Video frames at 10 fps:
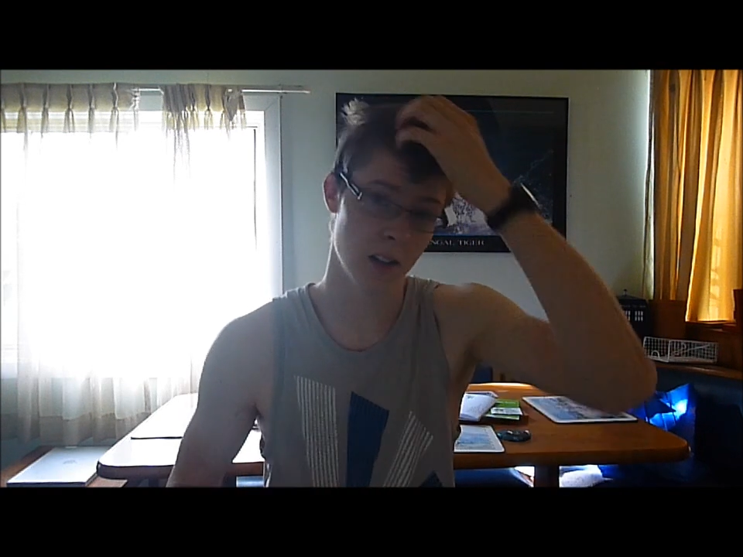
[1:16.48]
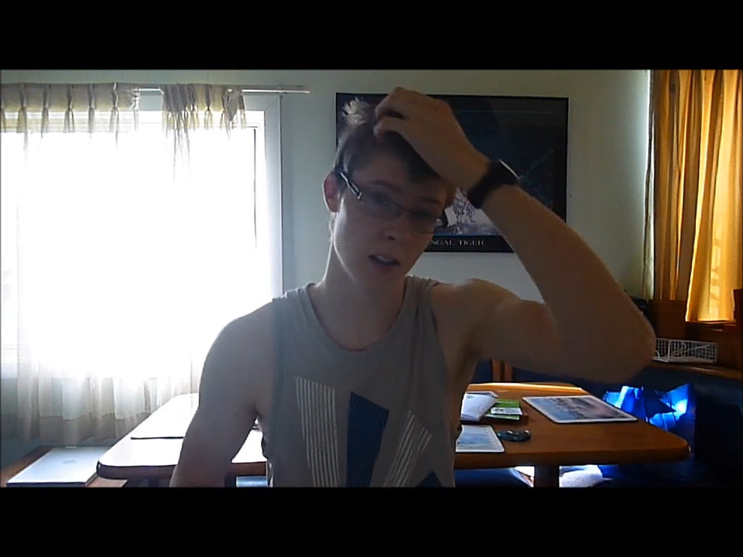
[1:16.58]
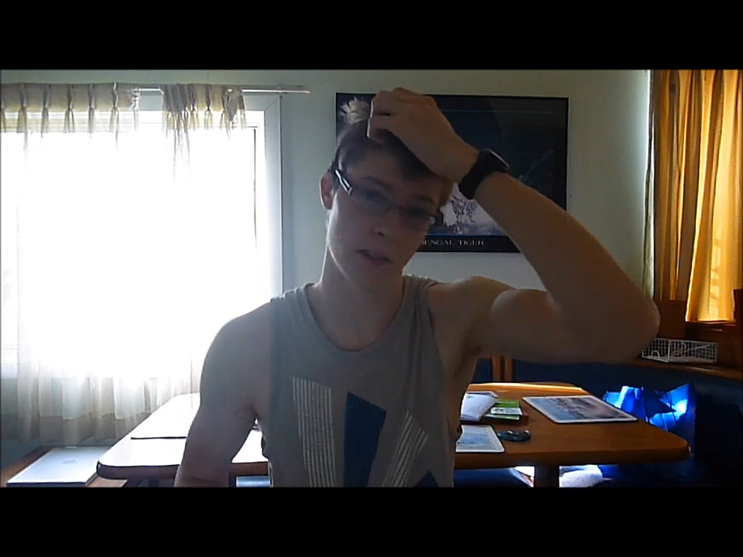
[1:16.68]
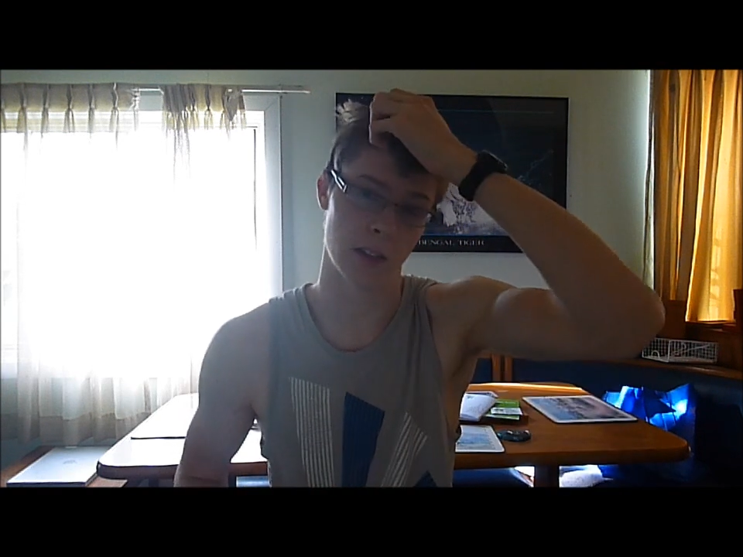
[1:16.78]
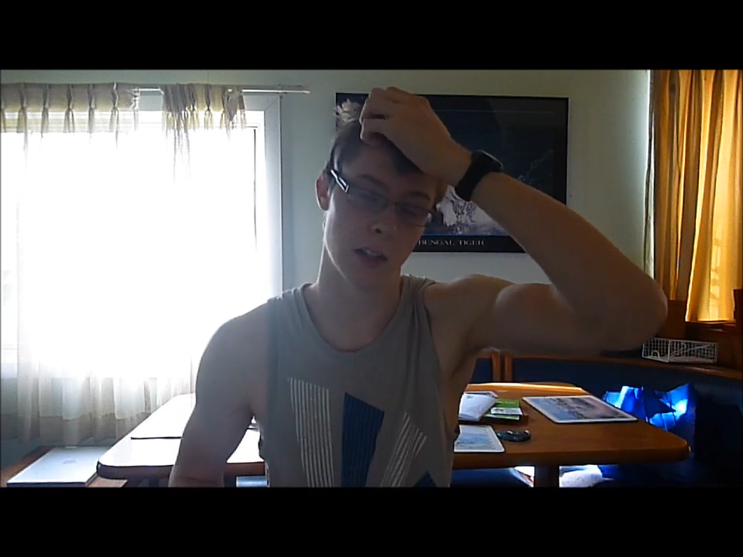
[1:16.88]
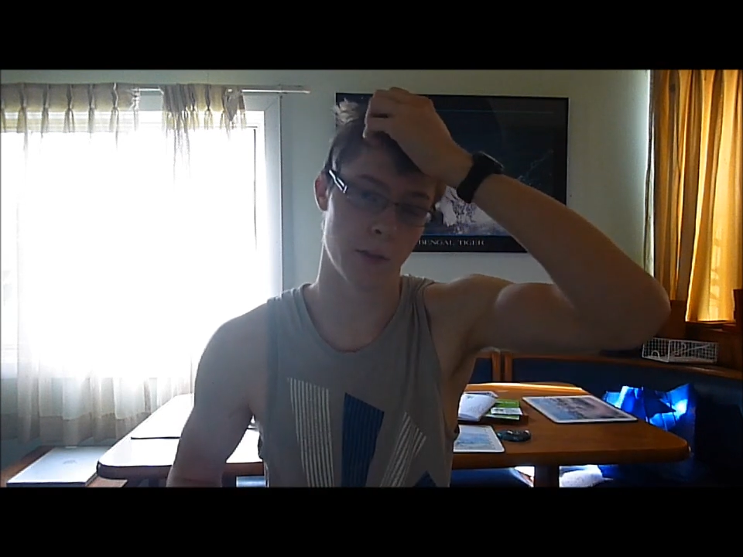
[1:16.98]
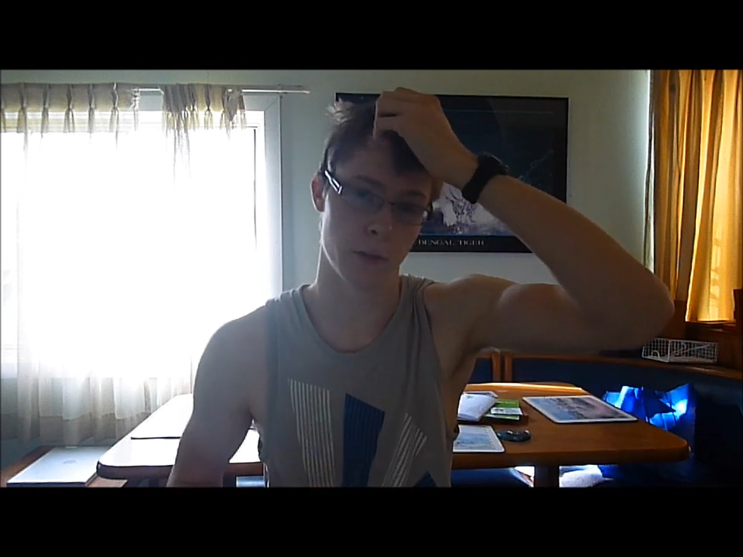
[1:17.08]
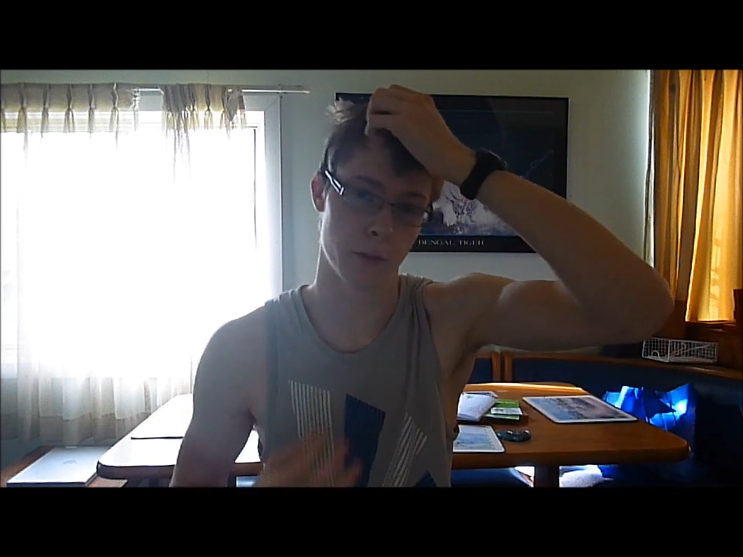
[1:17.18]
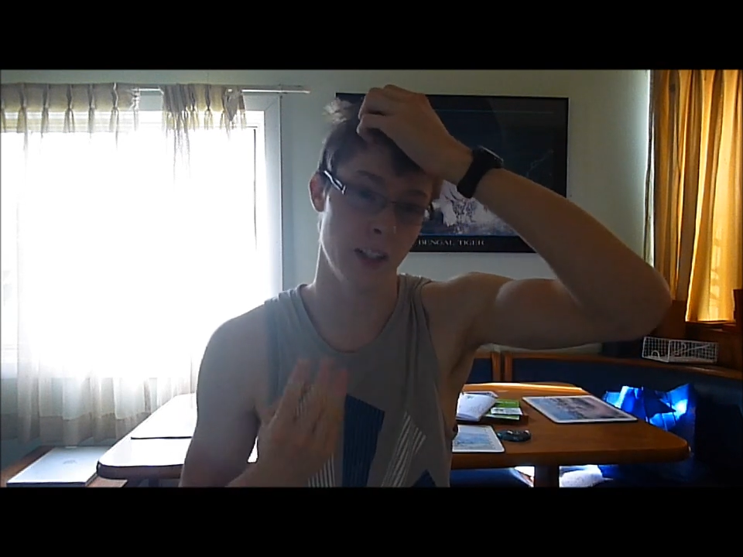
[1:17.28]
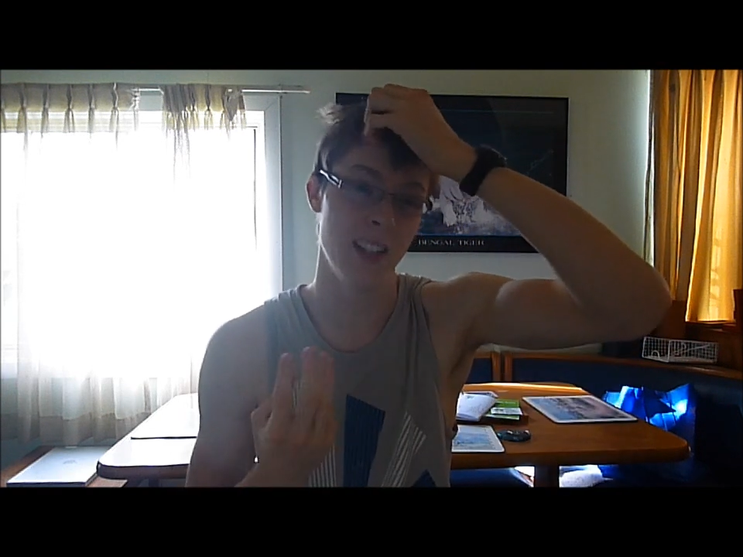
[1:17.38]
I've done that for
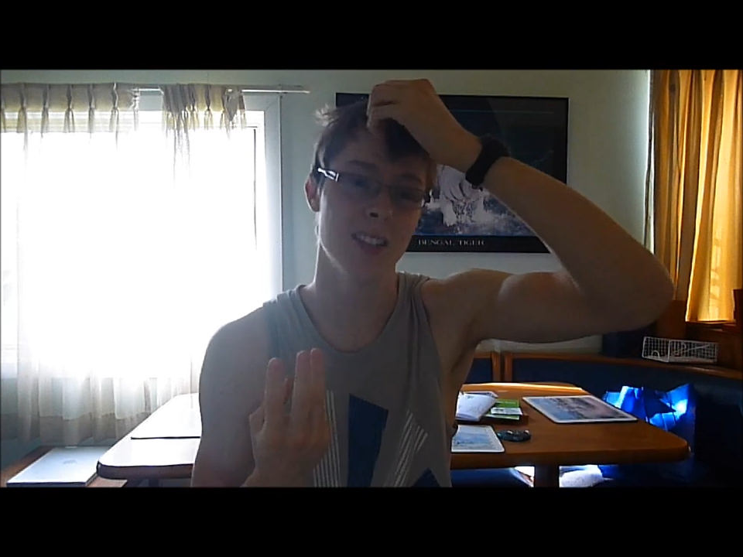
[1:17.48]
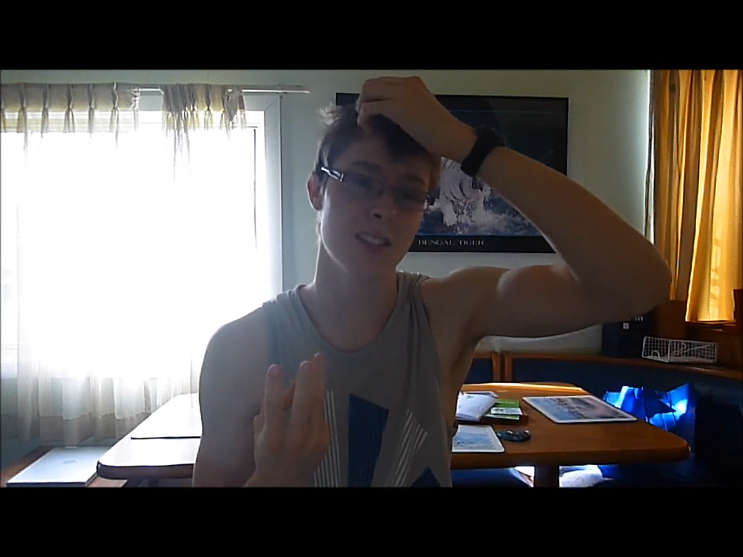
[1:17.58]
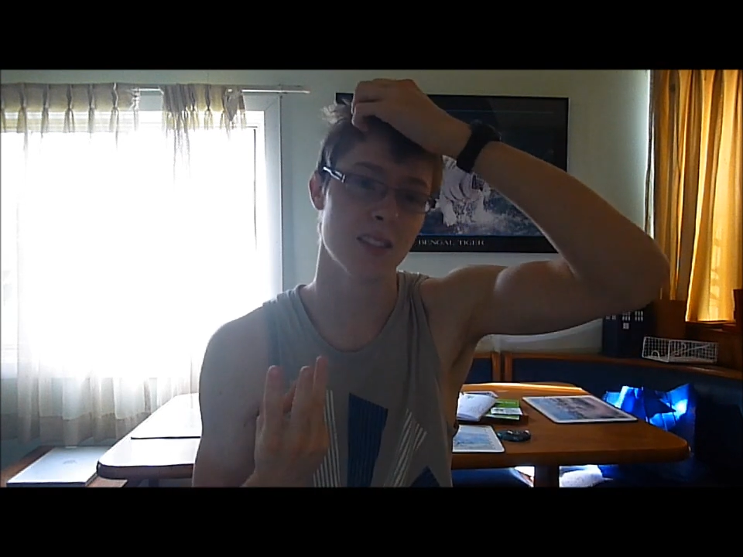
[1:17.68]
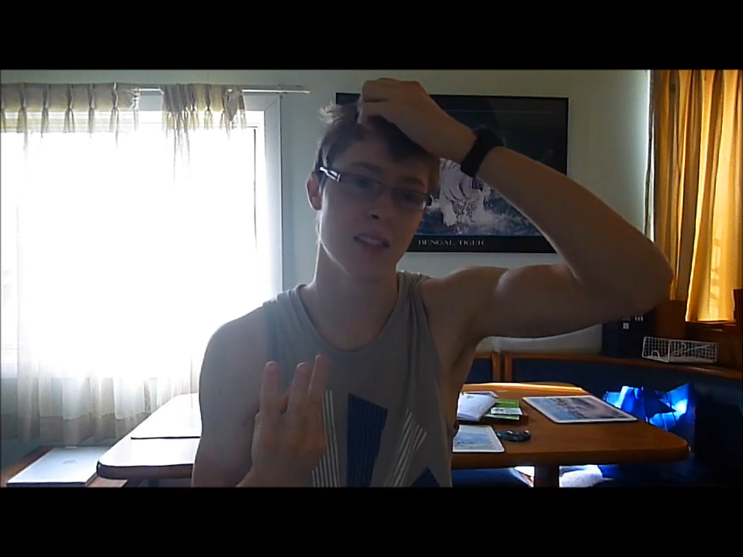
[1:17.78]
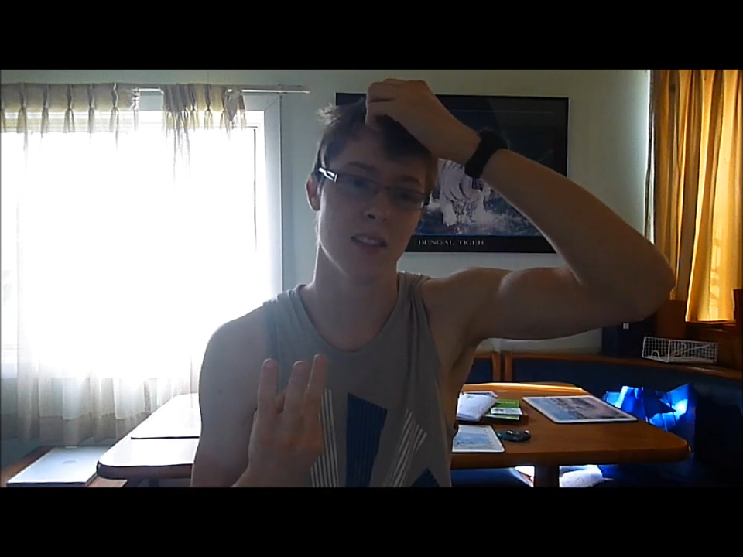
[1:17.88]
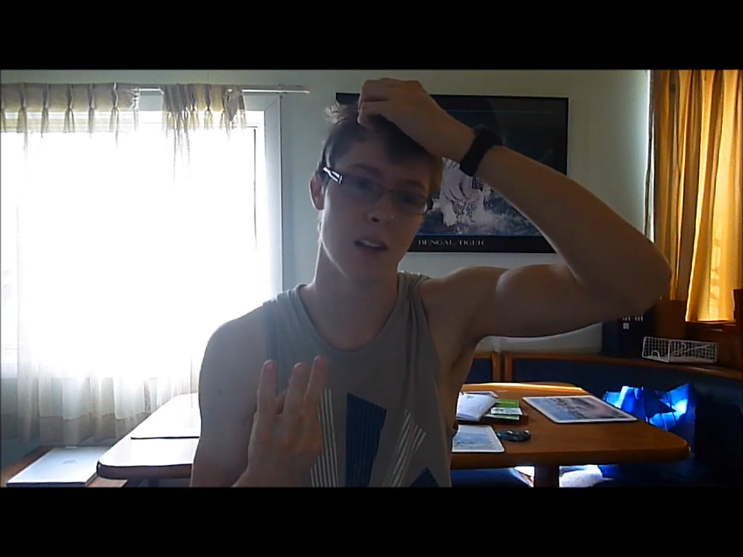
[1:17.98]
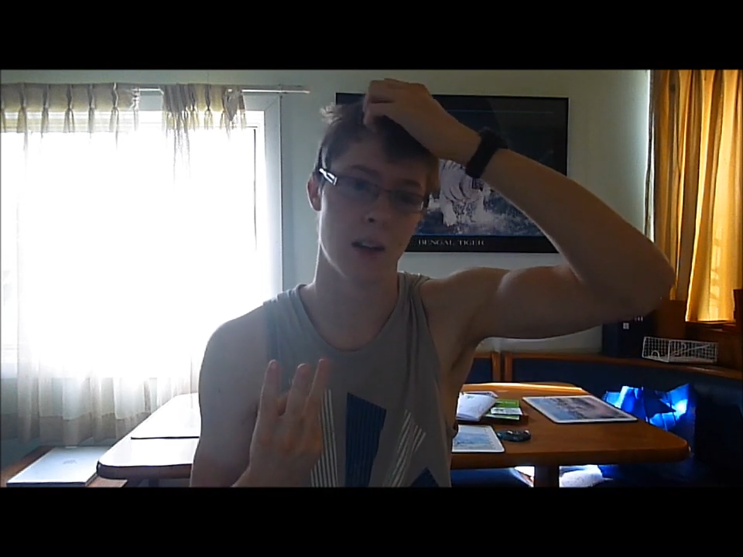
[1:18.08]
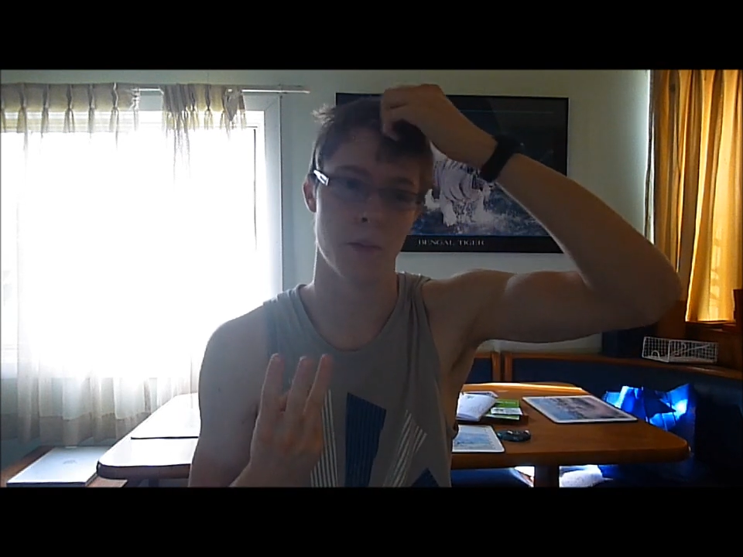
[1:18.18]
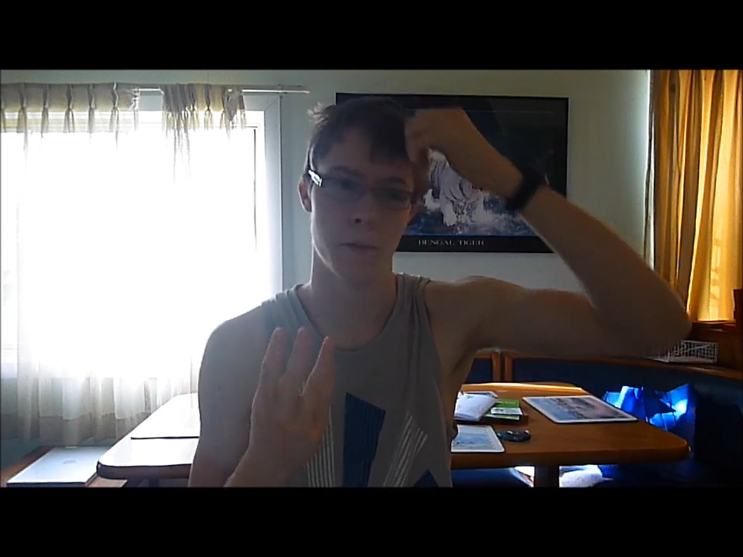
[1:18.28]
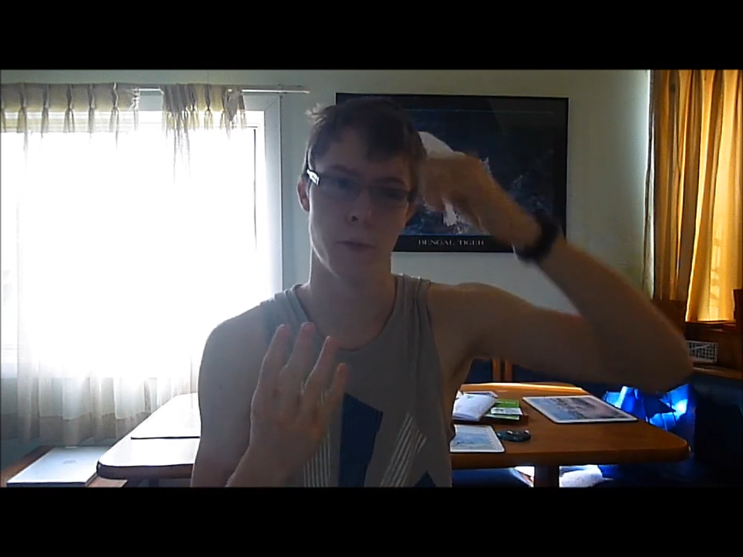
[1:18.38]
three years.
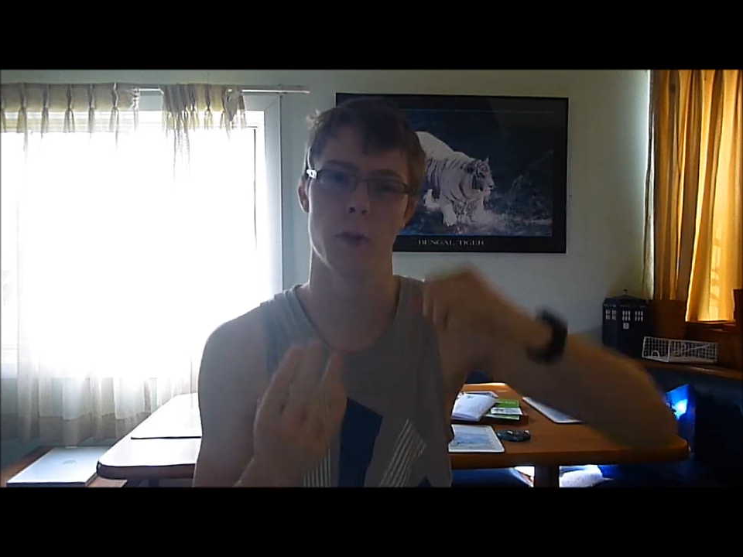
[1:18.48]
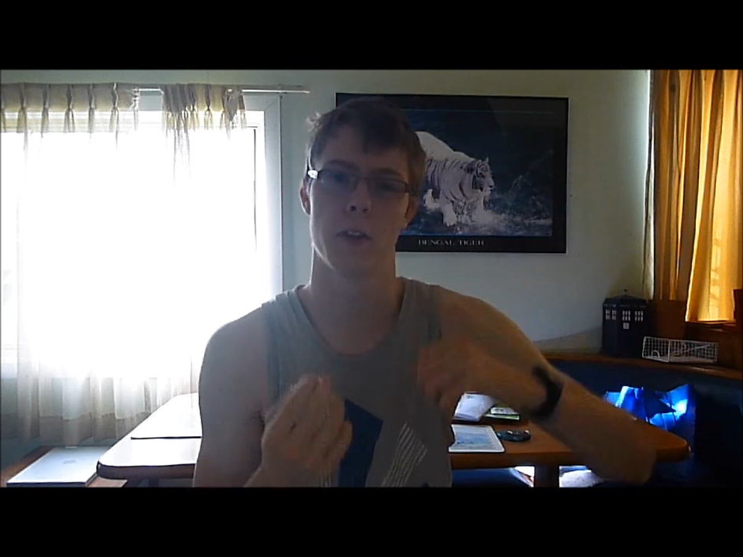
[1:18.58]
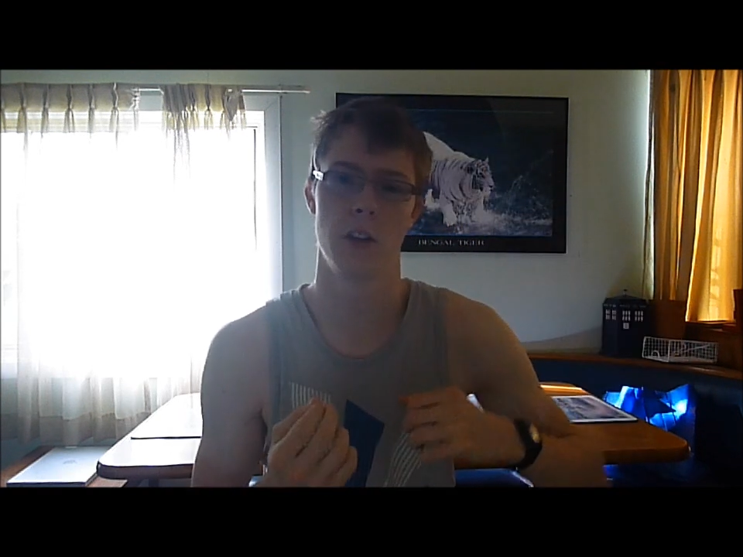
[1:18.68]
I'm fourth